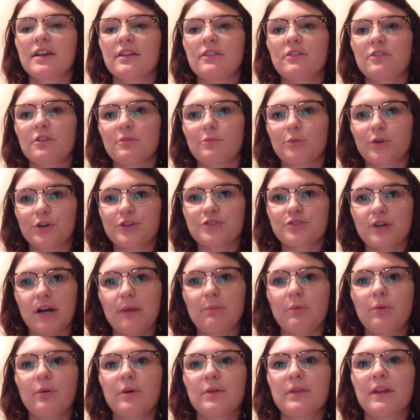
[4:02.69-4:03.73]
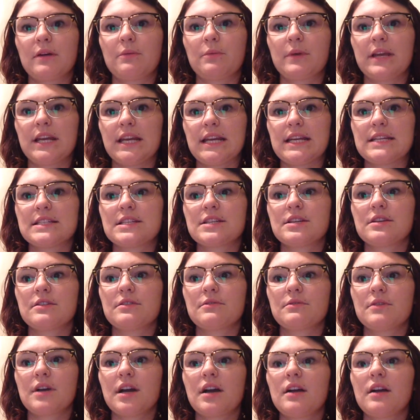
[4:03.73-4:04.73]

a little more trouble, and that we need to